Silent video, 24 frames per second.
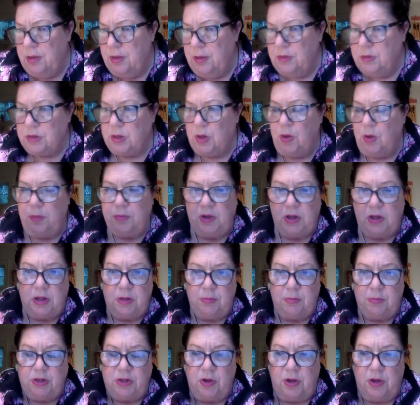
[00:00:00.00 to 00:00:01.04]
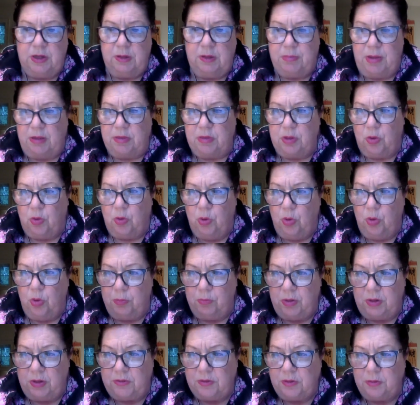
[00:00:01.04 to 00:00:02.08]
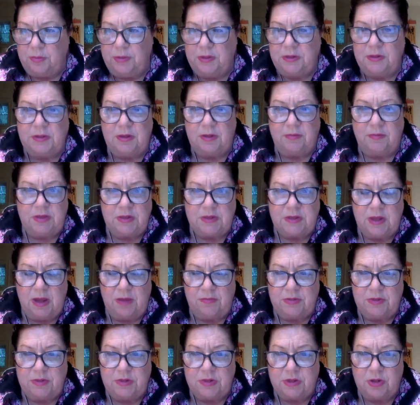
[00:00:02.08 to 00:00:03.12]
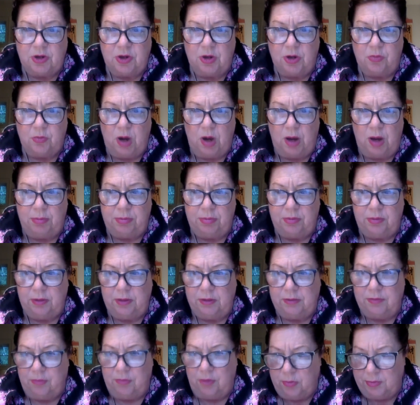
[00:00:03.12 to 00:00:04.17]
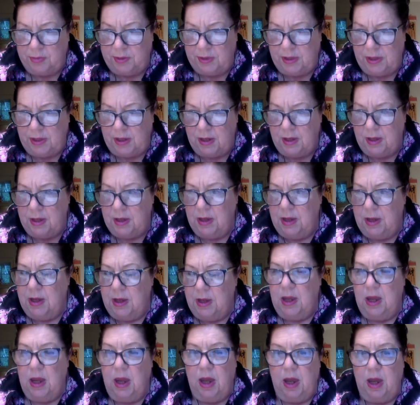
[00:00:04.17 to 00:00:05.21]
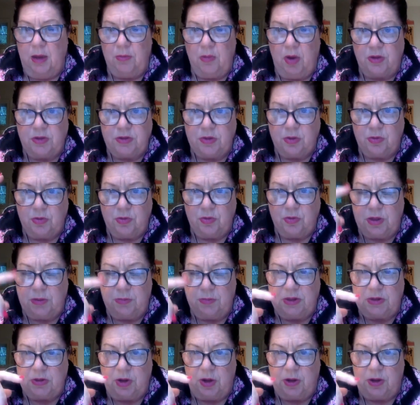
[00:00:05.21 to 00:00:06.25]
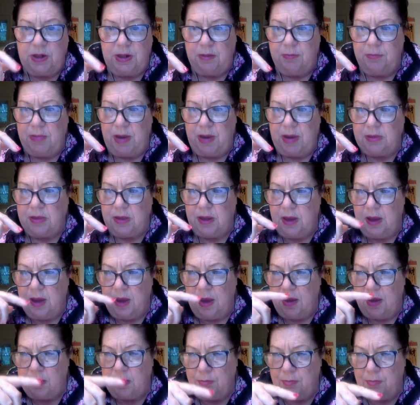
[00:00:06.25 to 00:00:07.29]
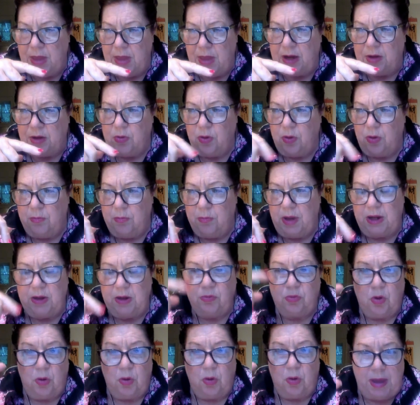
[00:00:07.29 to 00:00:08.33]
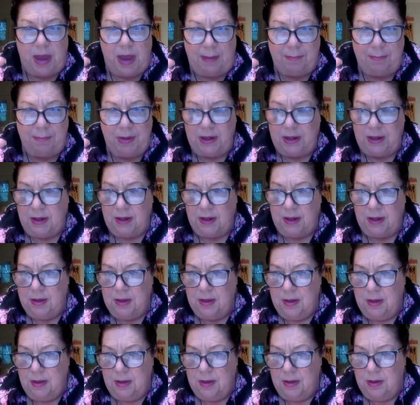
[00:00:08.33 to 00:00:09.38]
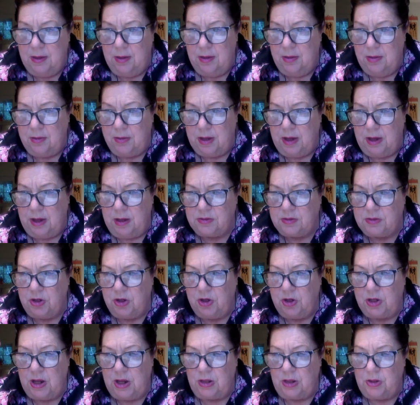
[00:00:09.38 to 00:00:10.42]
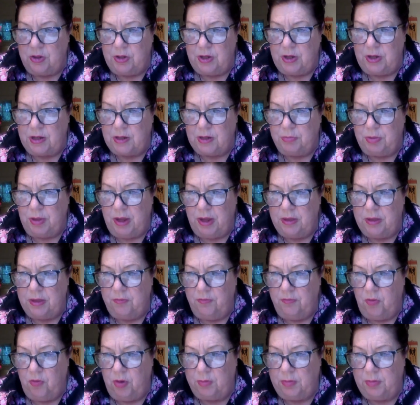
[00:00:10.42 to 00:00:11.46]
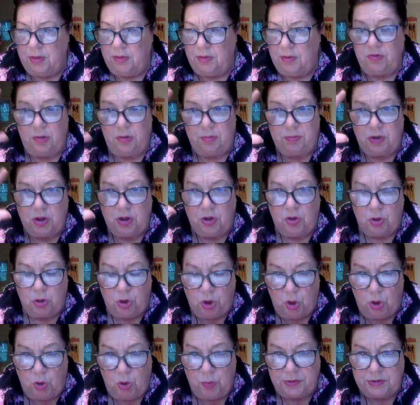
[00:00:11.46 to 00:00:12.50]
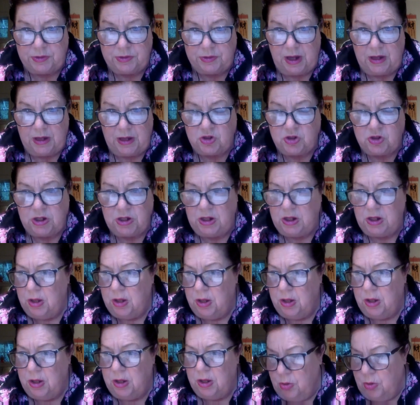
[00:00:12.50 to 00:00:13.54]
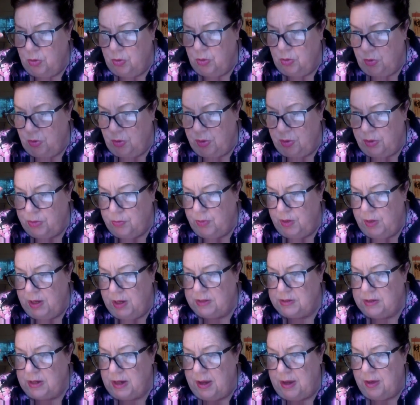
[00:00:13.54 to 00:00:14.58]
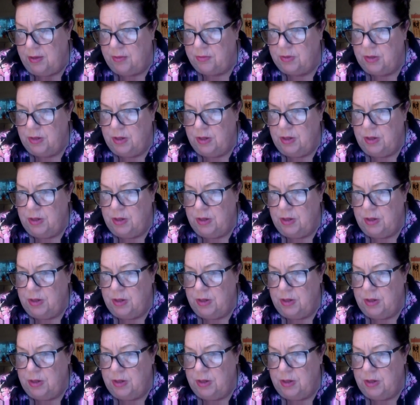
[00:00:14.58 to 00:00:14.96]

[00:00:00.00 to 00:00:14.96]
So I'm going to be talking about the core principles of the 7-star robbery formula. I'm also going to be talking about how to macro and micro mapping. Okay, so you're going to learn how to apply the formula from the global Tai Chi all the way down